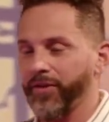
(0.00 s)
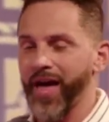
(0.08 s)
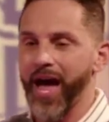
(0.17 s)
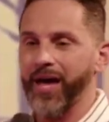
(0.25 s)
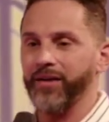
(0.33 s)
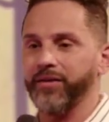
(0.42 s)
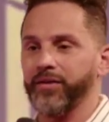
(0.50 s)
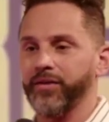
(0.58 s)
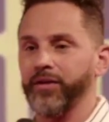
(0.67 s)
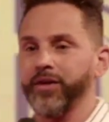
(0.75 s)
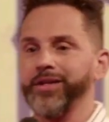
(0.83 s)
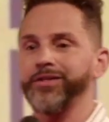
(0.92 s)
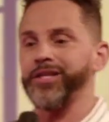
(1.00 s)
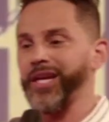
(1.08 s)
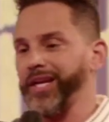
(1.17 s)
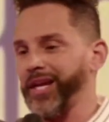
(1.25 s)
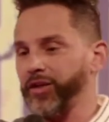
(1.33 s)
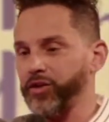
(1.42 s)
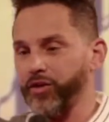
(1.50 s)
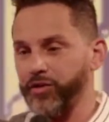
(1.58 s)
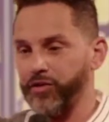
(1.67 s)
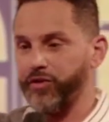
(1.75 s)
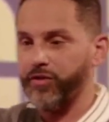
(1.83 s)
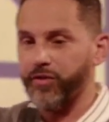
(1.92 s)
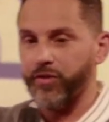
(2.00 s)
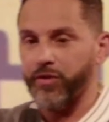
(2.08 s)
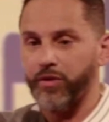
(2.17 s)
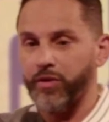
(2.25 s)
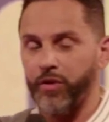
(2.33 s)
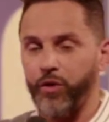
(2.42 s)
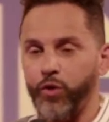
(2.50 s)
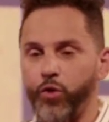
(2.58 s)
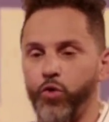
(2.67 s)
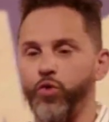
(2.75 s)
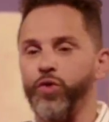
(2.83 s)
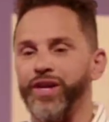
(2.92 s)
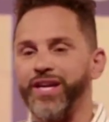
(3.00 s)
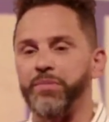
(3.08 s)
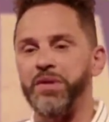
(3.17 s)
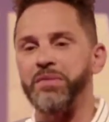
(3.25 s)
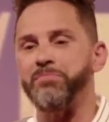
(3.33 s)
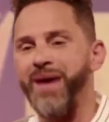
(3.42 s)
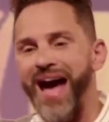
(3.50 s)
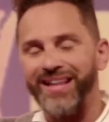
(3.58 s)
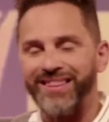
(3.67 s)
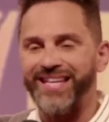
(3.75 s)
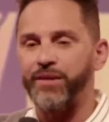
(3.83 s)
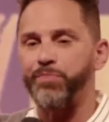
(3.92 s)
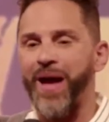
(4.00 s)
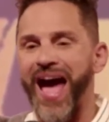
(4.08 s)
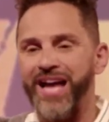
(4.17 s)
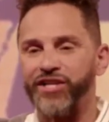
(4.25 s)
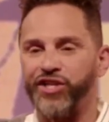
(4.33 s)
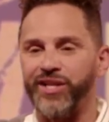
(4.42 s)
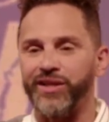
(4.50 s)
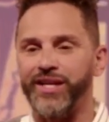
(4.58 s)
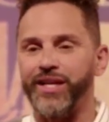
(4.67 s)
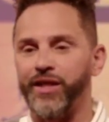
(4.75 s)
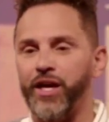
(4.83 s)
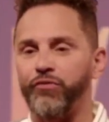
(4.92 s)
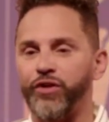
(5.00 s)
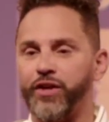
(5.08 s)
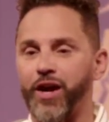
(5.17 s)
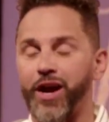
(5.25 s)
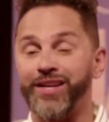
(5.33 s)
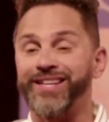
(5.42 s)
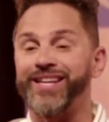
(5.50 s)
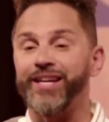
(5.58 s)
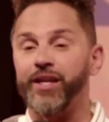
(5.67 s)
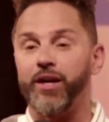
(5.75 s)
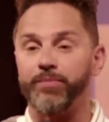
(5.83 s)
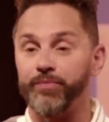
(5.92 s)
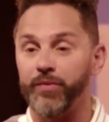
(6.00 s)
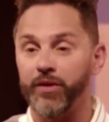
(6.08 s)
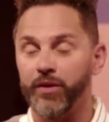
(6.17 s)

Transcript: that teenagers who can be madly and passionately in love with God get up,